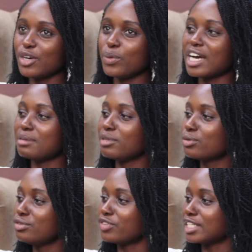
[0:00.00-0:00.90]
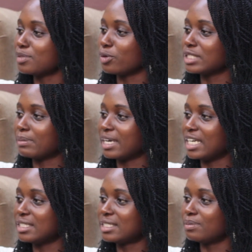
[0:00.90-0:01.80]
We can be good friends because I'm
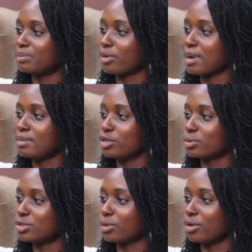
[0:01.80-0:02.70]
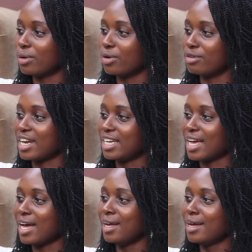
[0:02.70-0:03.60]
against probably Ruto or
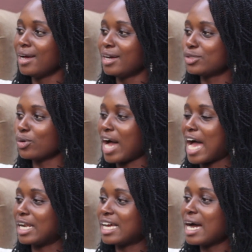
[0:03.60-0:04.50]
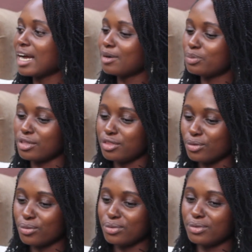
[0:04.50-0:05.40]
Raila. So I'll gang up with
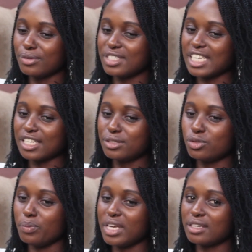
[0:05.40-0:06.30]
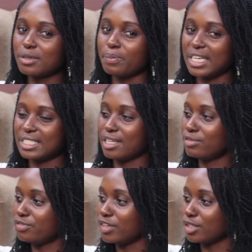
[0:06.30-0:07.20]
you just to make myself
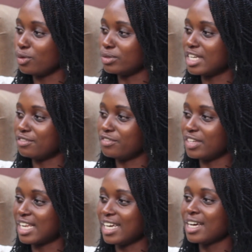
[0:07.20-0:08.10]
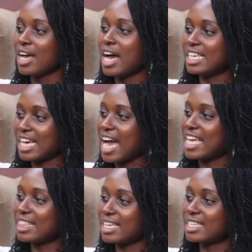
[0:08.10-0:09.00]
feel good and feel like, I
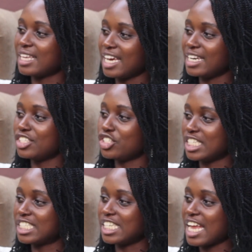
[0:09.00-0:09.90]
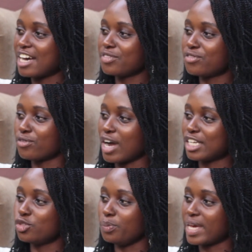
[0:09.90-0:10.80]
think the energy is enough for
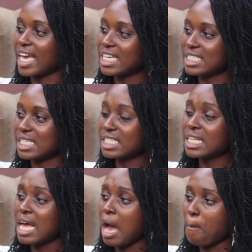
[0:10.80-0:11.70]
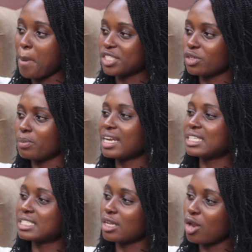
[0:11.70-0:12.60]
us to be against this person. But
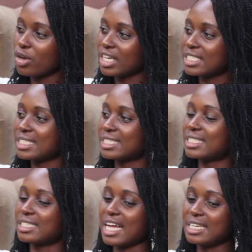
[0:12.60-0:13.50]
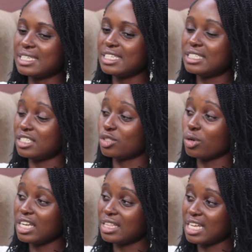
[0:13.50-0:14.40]
as long as that, it is
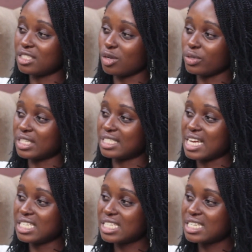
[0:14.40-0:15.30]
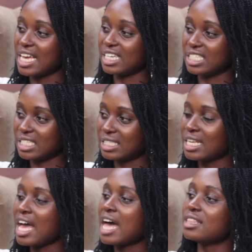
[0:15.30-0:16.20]
only there as long as that exists.
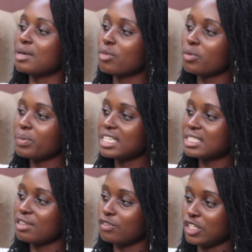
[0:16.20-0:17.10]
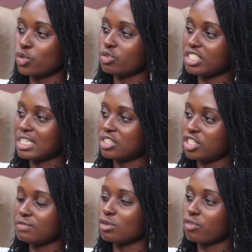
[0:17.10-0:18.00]
The moment the victory is
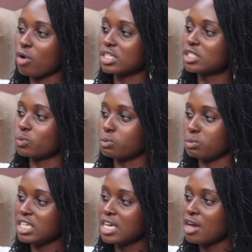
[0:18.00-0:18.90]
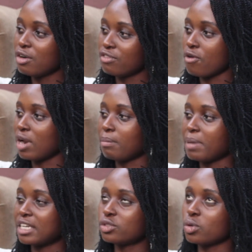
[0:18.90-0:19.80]
achieved, of course, we fall
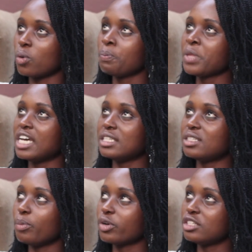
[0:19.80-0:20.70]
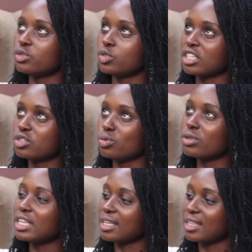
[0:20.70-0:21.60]
apart. So it's important to just know
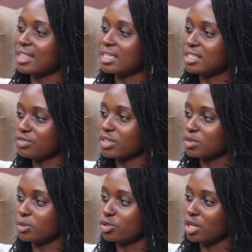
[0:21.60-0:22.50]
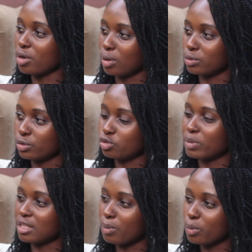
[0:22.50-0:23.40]
the difference between all those two.
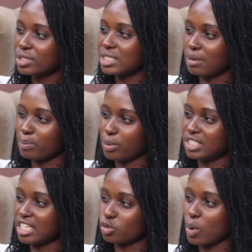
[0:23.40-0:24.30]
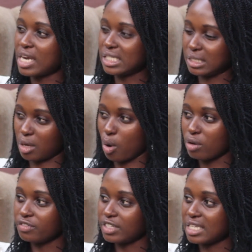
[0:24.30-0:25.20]
But the most important one is the
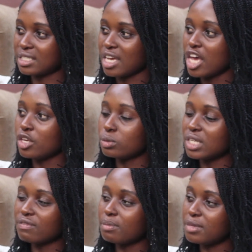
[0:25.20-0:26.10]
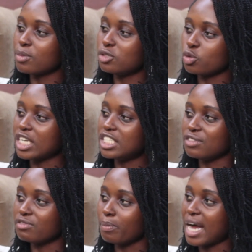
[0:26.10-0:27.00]
confidence. You'll never be able to
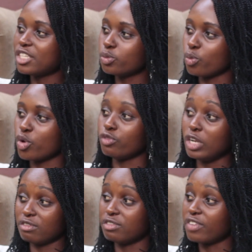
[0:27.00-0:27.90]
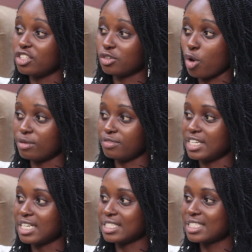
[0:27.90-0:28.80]
achieve much more if you never find your
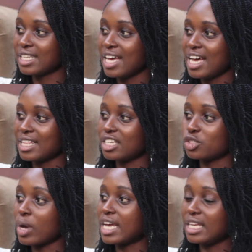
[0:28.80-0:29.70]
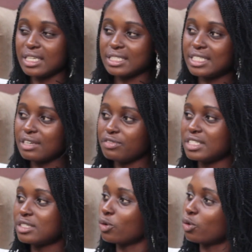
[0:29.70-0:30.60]
confidence. That is why
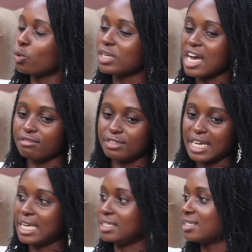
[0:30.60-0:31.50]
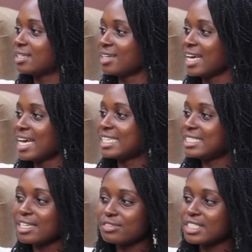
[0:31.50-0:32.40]
David could have died.
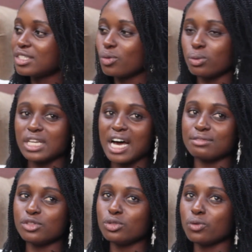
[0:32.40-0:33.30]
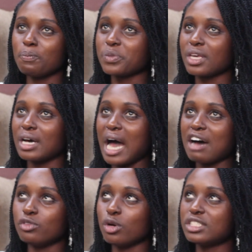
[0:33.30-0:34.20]
David could have,
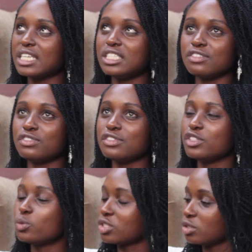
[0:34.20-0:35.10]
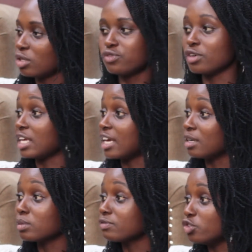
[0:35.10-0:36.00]
have not achieved if it was not for the
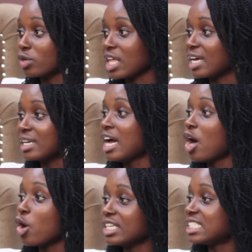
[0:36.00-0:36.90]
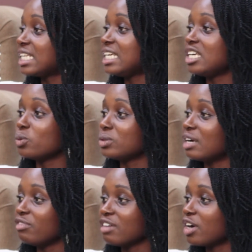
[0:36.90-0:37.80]
help of Jonathan. Honestly, he would
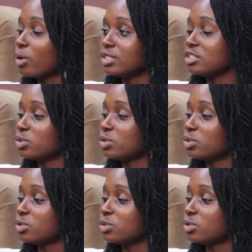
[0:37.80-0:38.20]
have never gotten